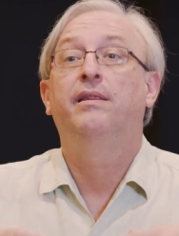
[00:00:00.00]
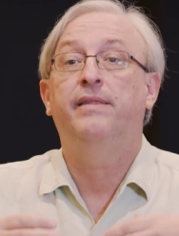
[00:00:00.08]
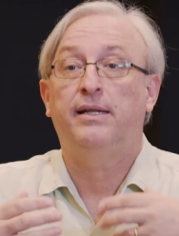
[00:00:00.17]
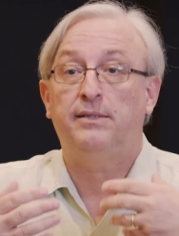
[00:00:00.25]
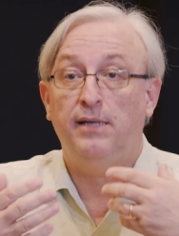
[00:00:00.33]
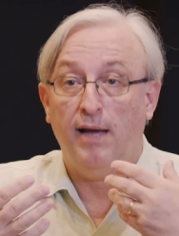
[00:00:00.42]

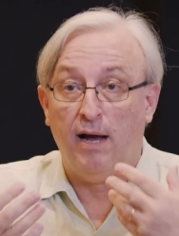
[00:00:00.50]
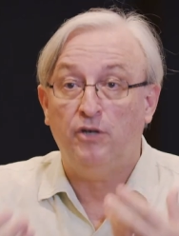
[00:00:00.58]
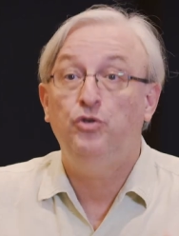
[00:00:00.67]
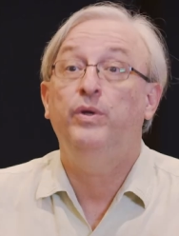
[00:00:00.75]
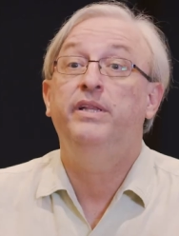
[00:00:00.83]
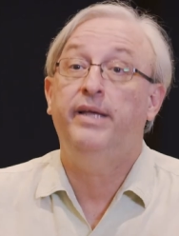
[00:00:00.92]
that are
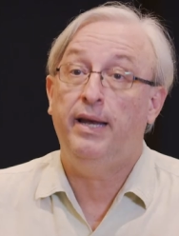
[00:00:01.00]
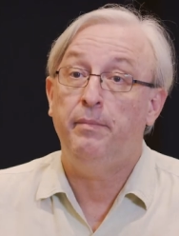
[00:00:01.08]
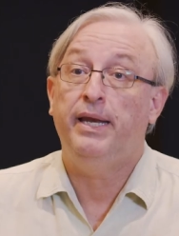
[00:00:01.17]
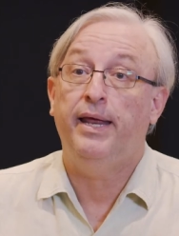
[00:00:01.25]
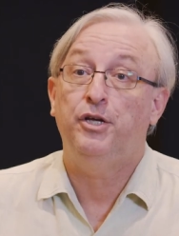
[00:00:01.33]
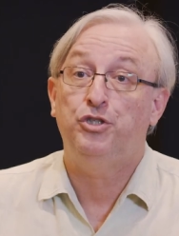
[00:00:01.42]
doing the
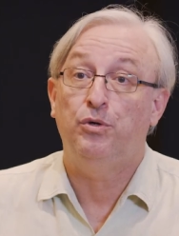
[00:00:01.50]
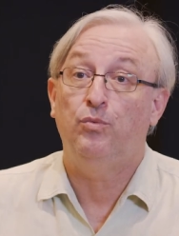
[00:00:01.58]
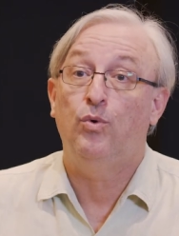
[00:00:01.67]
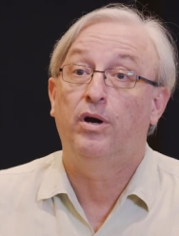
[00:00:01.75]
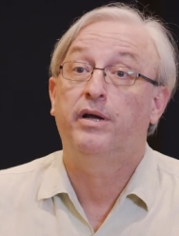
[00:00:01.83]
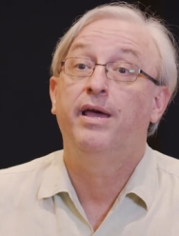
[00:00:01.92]
elimination
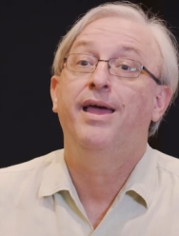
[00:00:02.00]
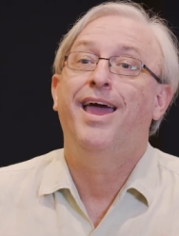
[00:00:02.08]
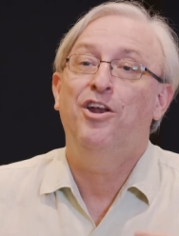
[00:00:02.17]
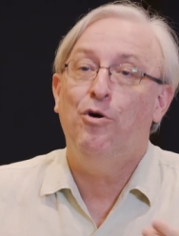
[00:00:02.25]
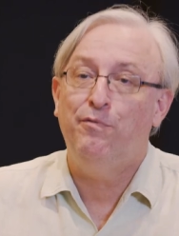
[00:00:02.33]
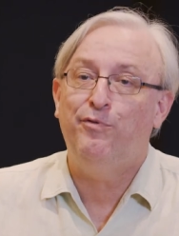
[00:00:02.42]
work
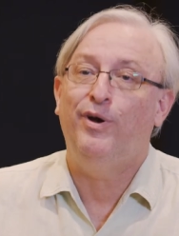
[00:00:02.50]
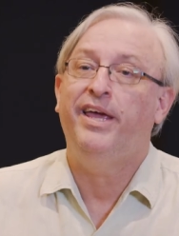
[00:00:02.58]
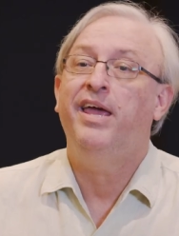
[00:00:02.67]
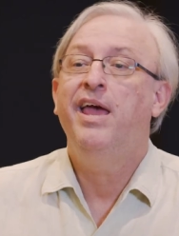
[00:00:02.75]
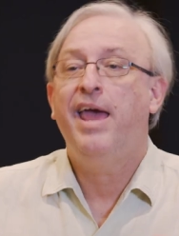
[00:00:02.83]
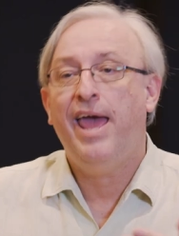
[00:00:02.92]
and
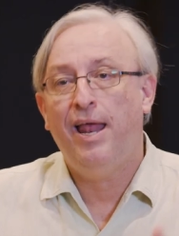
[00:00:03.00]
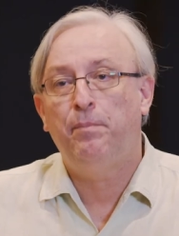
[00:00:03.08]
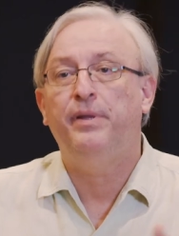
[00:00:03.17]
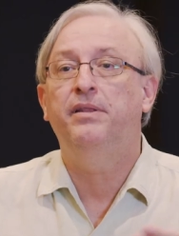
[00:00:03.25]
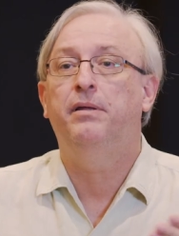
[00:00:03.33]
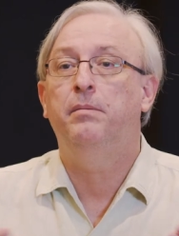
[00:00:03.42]
hopefully
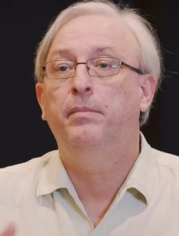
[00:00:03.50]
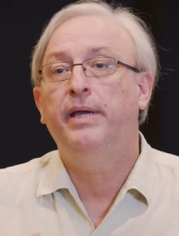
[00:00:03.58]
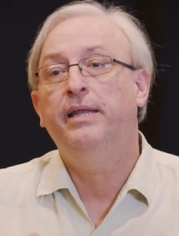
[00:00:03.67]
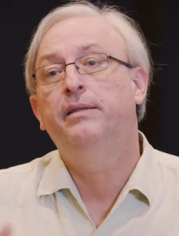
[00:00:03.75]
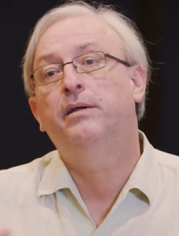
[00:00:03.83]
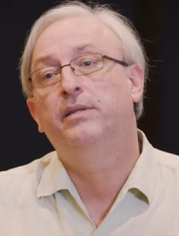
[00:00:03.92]
helping them
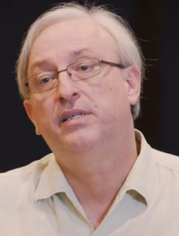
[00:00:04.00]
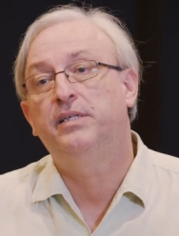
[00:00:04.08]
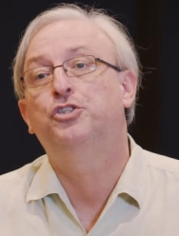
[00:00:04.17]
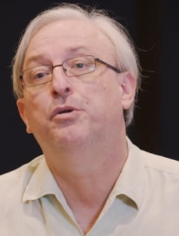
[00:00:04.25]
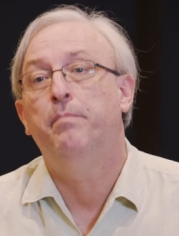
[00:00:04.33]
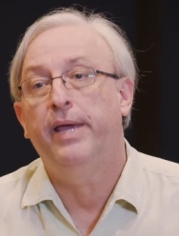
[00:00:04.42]
in their decision